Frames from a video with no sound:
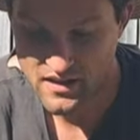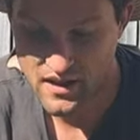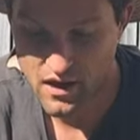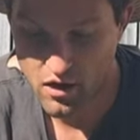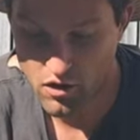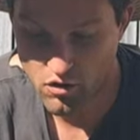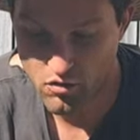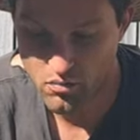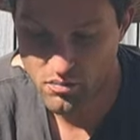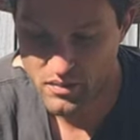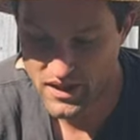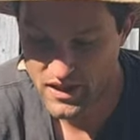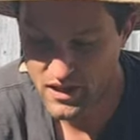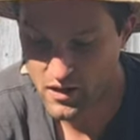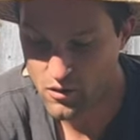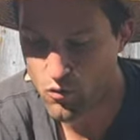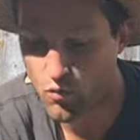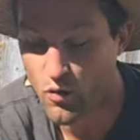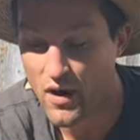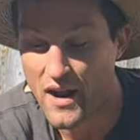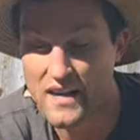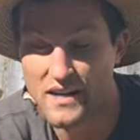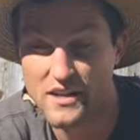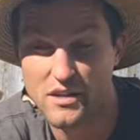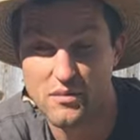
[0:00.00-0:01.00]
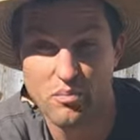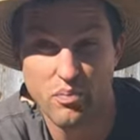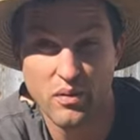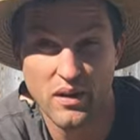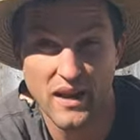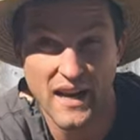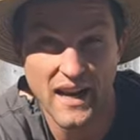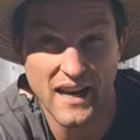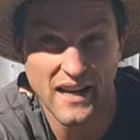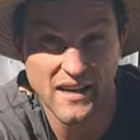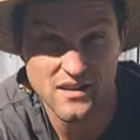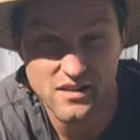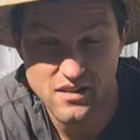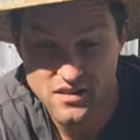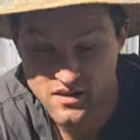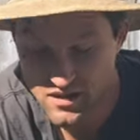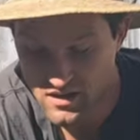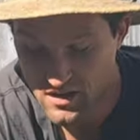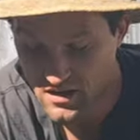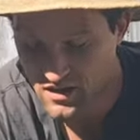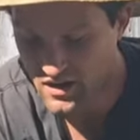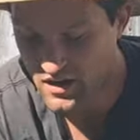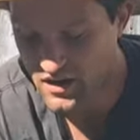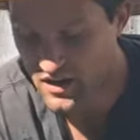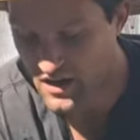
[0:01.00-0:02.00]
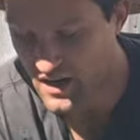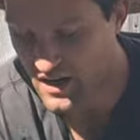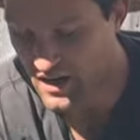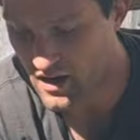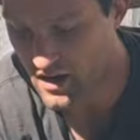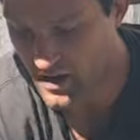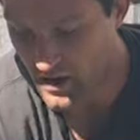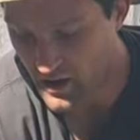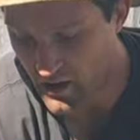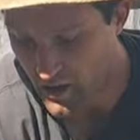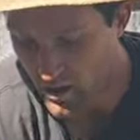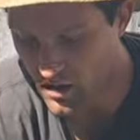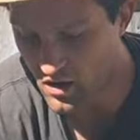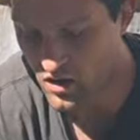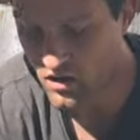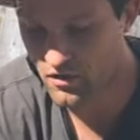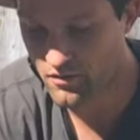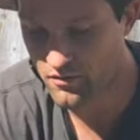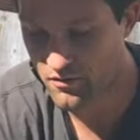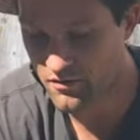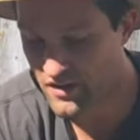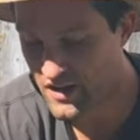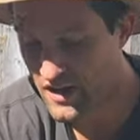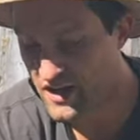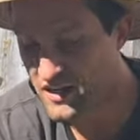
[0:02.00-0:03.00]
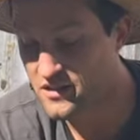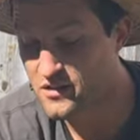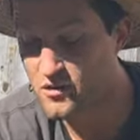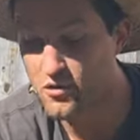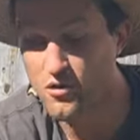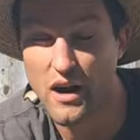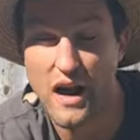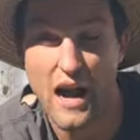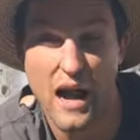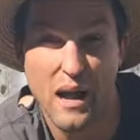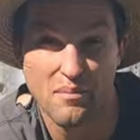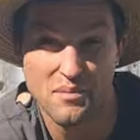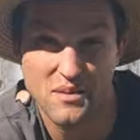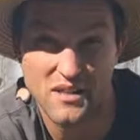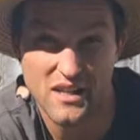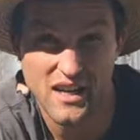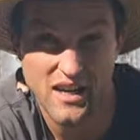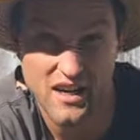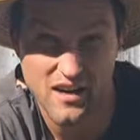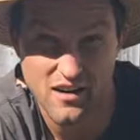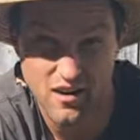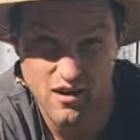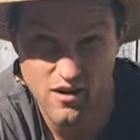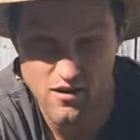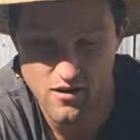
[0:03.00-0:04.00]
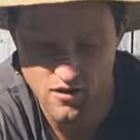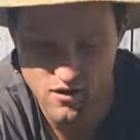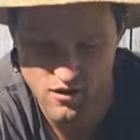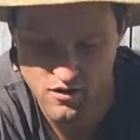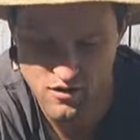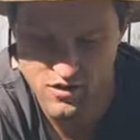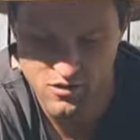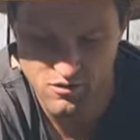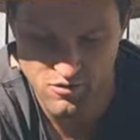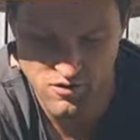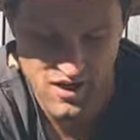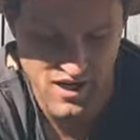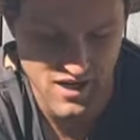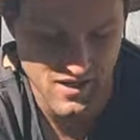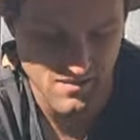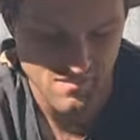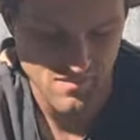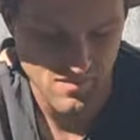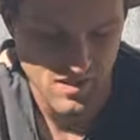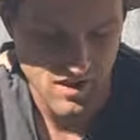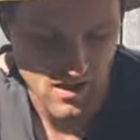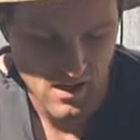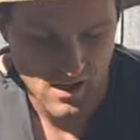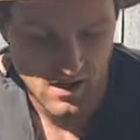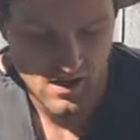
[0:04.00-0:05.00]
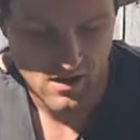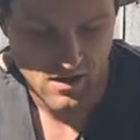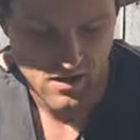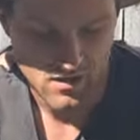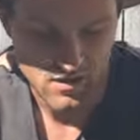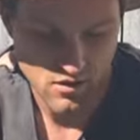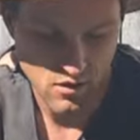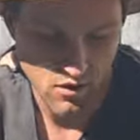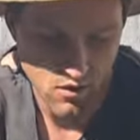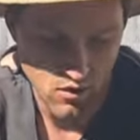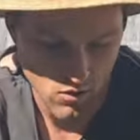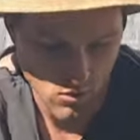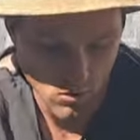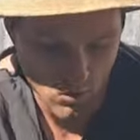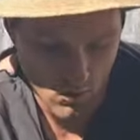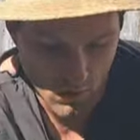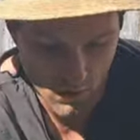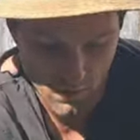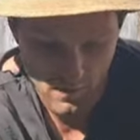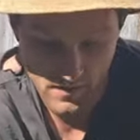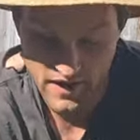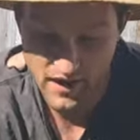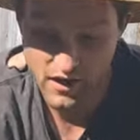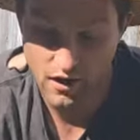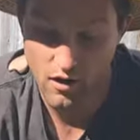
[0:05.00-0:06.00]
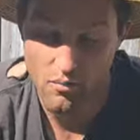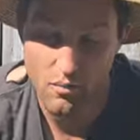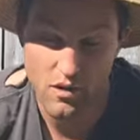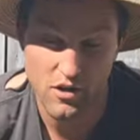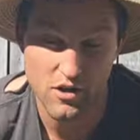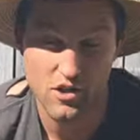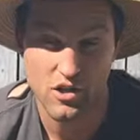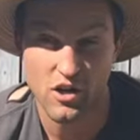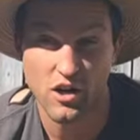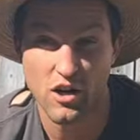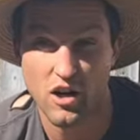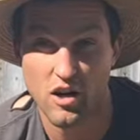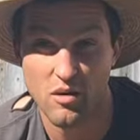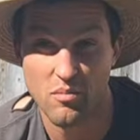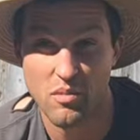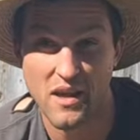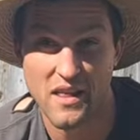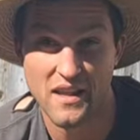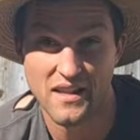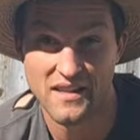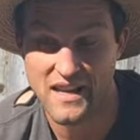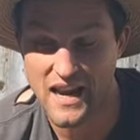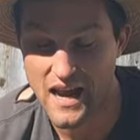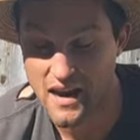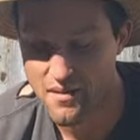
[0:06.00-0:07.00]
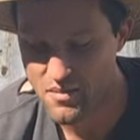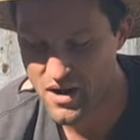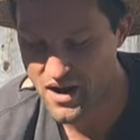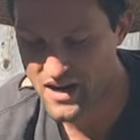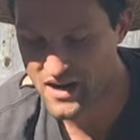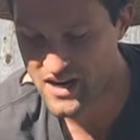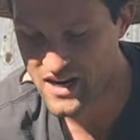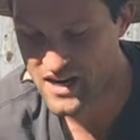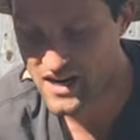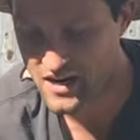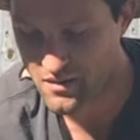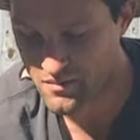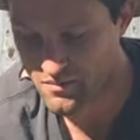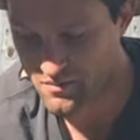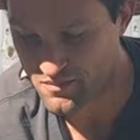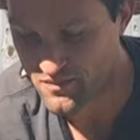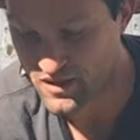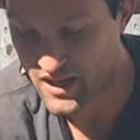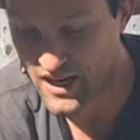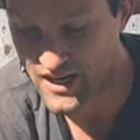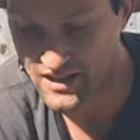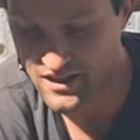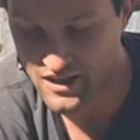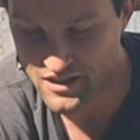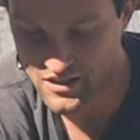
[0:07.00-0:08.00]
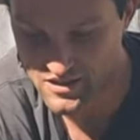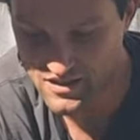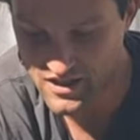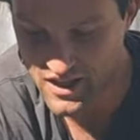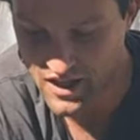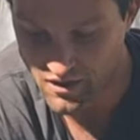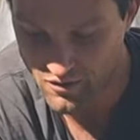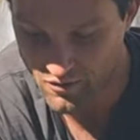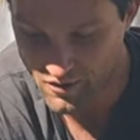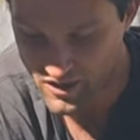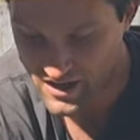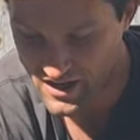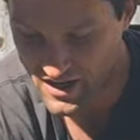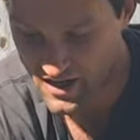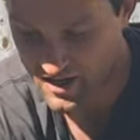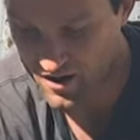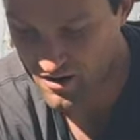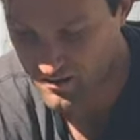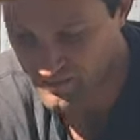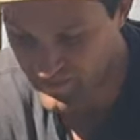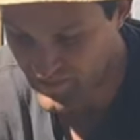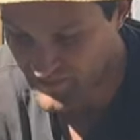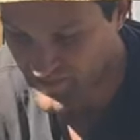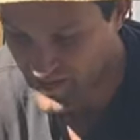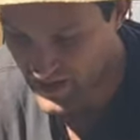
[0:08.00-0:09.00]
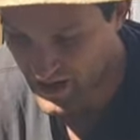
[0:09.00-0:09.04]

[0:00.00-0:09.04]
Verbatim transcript: told me when to plant all of these crops in our nursery so they are mature by the time I need them, like this celery here.